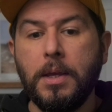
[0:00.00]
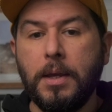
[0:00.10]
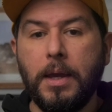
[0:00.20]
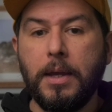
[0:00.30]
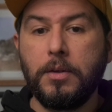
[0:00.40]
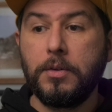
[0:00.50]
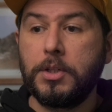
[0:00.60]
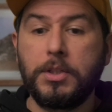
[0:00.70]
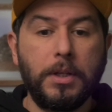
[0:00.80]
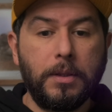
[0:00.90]
and you're
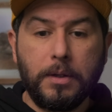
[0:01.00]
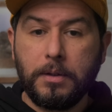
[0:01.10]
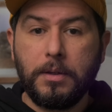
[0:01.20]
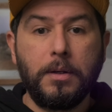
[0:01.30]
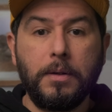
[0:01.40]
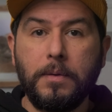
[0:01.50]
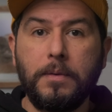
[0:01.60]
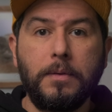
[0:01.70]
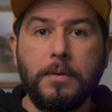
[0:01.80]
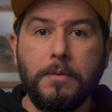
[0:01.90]
just sitting there, you
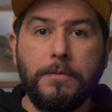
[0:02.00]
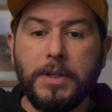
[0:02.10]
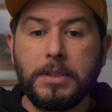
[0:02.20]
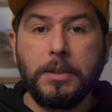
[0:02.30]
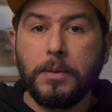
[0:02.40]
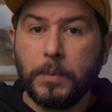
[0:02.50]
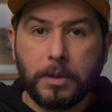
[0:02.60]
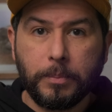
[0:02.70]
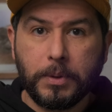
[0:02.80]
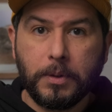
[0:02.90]
know, futzing with
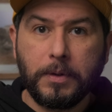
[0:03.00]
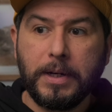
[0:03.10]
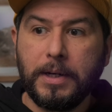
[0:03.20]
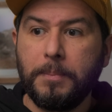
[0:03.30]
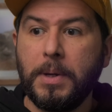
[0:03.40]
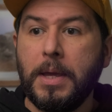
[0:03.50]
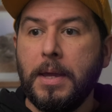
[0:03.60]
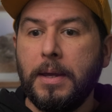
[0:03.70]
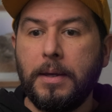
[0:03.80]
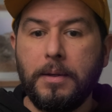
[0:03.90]
the program
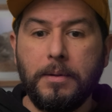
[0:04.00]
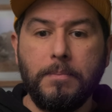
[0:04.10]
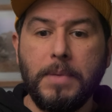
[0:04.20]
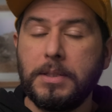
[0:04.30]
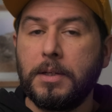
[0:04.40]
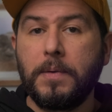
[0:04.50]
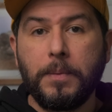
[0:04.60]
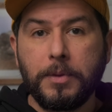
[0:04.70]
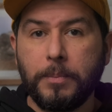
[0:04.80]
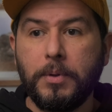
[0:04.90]
and messing
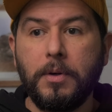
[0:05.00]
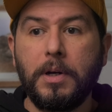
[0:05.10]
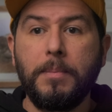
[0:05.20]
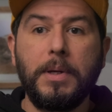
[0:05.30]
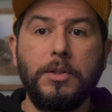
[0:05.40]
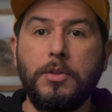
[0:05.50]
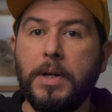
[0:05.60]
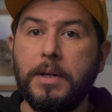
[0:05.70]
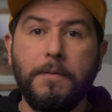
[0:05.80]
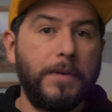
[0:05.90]
around with the program and
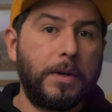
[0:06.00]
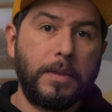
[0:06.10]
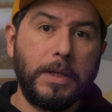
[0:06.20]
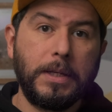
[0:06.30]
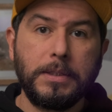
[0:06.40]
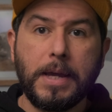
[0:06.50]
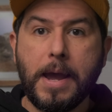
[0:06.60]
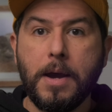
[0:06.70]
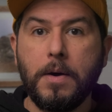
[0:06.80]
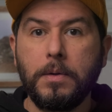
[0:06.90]
trying to figure things
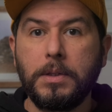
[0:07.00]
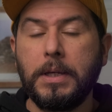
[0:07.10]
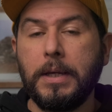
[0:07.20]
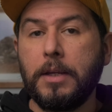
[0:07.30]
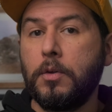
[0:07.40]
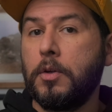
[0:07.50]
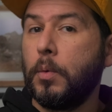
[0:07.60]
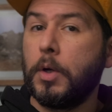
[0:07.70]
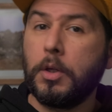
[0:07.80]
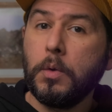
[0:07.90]
out, and you know
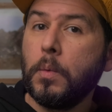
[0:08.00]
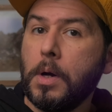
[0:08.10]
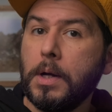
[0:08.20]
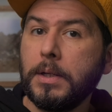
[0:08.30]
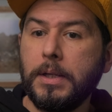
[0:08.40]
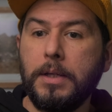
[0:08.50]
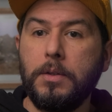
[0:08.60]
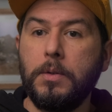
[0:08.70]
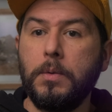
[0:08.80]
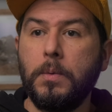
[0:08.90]
what you want and
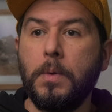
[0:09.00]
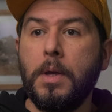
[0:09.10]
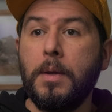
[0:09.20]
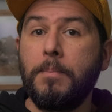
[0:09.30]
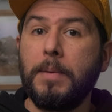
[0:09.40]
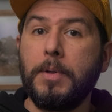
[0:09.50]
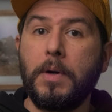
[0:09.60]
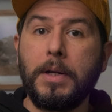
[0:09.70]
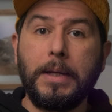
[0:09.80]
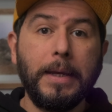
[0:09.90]
you maybe know
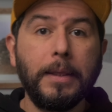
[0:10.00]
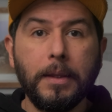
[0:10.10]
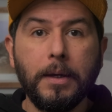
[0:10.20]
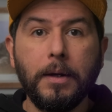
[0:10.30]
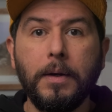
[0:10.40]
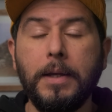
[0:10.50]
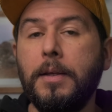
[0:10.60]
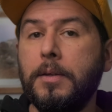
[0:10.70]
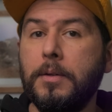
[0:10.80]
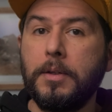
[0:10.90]
how to get there, and
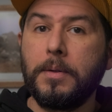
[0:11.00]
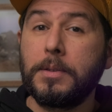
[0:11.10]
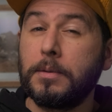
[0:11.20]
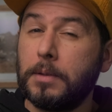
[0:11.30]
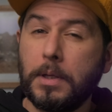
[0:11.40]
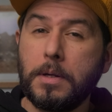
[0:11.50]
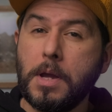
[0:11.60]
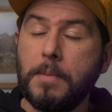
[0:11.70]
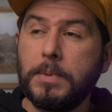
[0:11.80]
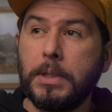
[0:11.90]
then you'll notice a lot of
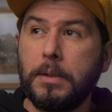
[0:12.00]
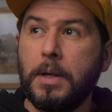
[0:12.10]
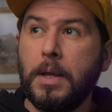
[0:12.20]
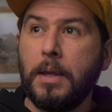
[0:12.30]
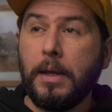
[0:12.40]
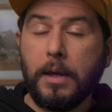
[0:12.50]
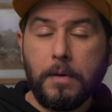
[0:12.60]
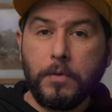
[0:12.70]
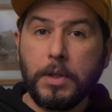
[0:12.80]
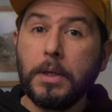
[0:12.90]
times that
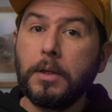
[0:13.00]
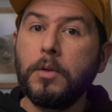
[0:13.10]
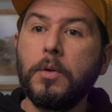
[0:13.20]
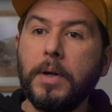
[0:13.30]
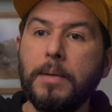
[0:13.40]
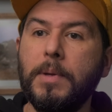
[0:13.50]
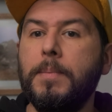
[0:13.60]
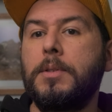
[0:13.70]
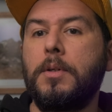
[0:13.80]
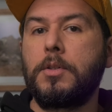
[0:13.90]
everything you grade
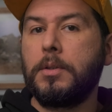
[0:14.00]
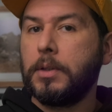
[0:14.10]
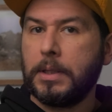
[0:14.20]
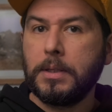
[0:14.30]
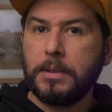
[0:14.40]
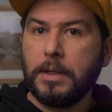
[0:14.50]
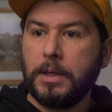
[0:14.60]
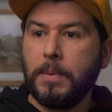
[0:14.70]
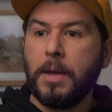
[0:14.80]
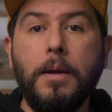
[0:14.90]
maybe starts looking the
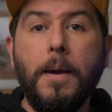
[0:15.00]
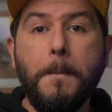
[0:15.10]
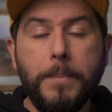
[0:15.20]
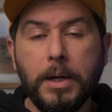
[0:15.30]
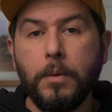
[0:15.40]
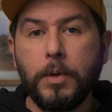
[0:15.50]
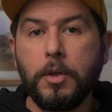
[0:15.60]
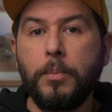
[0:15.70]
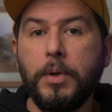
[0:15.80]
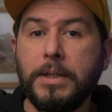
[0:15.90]
same. But when
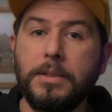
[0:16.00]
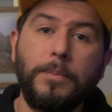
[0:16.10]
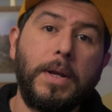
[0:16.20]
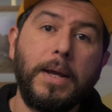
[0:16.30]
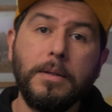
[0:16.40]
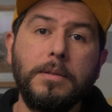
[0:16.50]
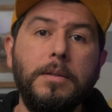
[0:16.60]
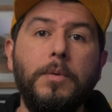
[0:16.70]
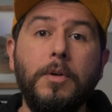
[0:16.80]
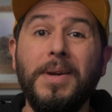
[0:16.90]
you bring someone else in
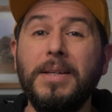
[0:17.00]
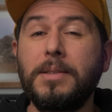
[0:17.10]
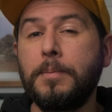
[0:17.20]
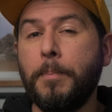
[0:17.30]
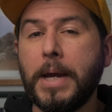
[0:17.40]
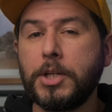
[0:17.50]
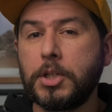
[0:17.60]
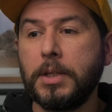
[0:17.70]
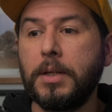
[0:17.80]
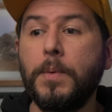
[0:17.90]
the room,
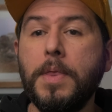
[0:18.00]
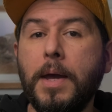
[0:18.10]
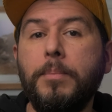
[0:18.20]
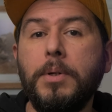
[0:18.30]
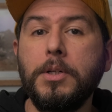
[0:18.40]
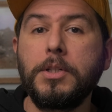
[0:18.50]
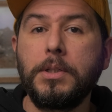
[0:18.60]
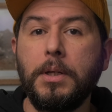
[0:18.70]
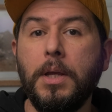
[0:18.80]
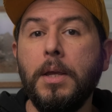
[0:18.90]
especially when that
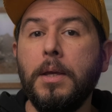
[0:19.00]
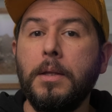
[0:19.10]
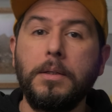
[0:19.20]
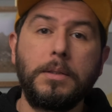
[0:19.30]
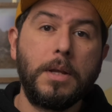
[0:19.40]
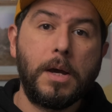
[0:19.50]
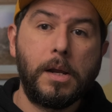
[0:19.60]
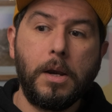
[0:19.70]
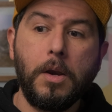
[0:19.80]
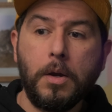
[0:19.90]
person does
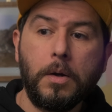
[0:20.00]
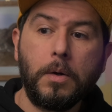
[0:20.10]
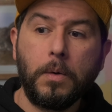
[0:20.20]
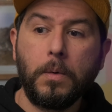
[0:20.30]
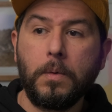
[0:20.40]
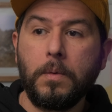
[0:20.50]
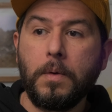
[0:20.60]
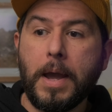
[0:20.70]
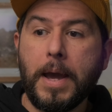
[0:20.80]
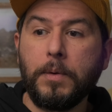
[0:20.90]
not know
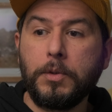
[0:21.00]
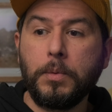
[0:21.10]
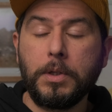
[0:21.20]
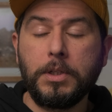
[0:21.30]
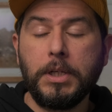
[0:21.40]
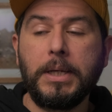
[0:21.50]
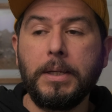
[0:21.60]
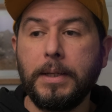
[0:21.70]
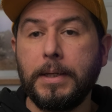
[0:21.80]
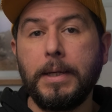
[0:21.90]
how to
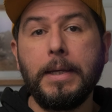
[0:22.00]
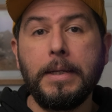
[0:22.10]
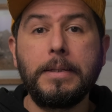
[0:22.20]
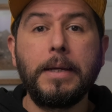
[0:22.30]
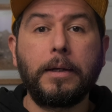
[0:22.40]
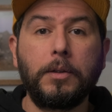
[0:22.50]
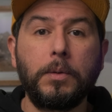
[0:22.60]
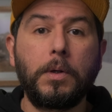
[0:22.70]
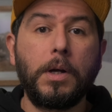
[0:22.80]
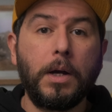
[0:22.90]
articulate any
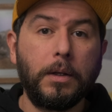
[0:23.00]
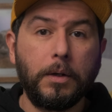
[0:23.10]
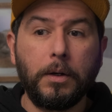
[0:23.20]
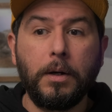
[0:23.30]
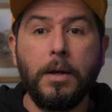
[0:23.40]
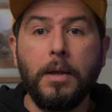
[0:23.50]
technical color